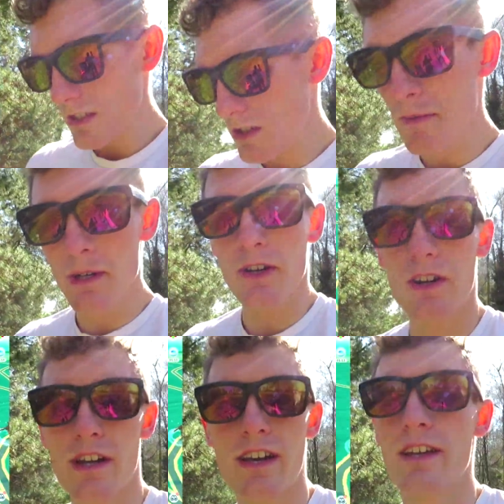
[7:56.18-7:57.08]
Oh my
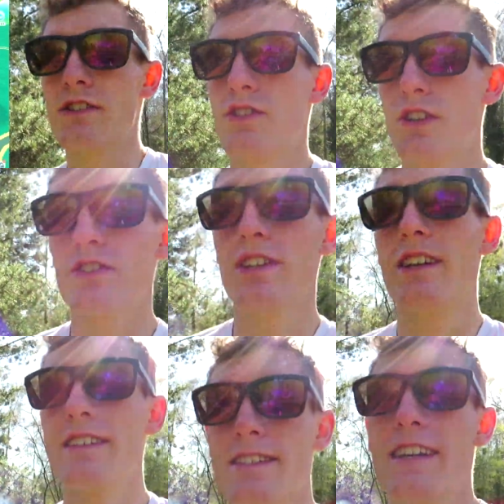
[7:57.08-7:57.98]
god, it's such a
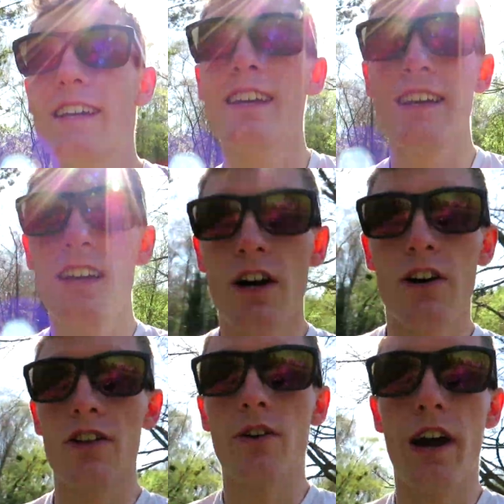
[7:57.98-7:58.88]
nice day.
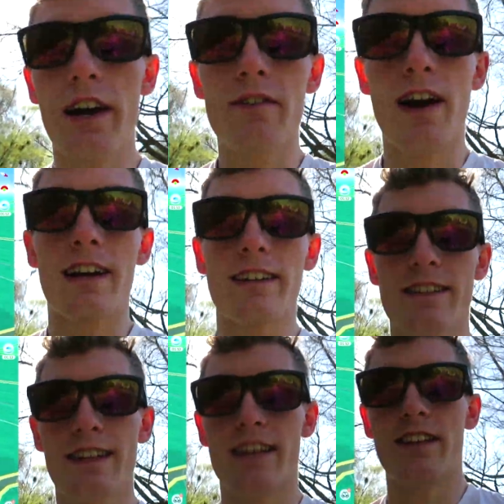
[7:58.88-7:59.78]
Although I
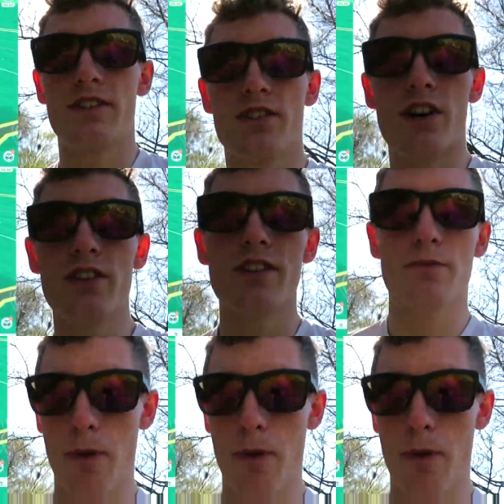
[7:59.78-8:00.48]
reckon that the sun is